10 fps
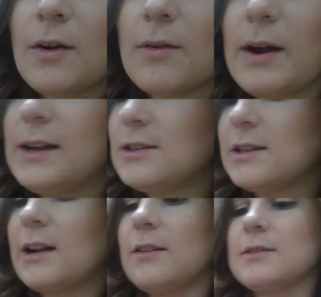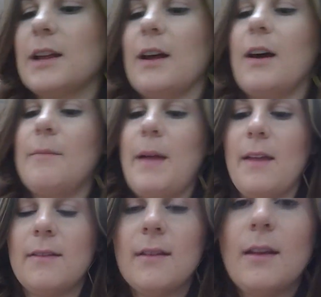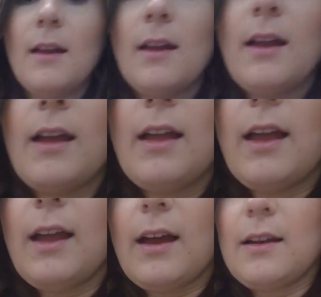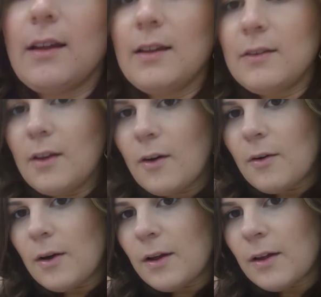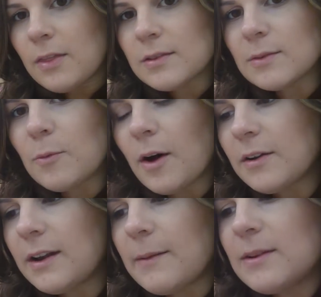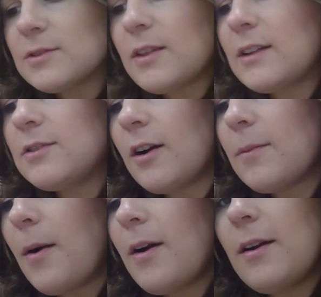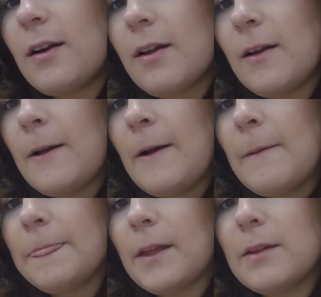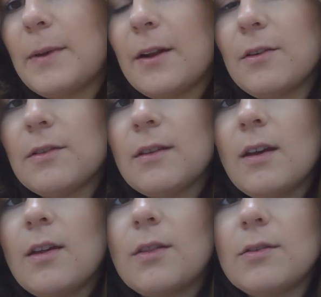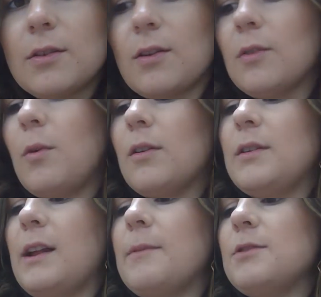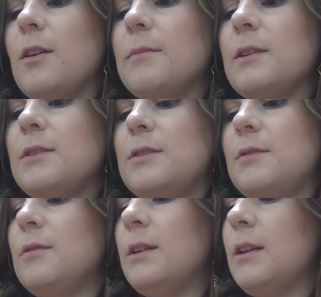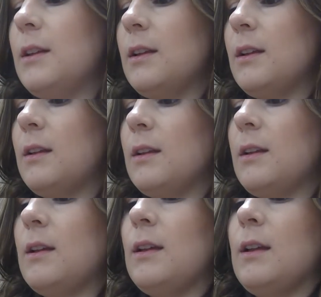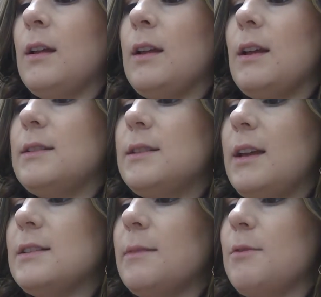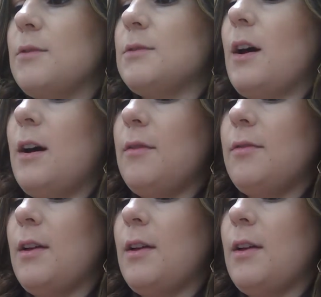right? It just kind of looks like a hot mess. And so there's some water damage, so that dark part on the petals, those are called water damage. All I'm gonna do is take some of those off,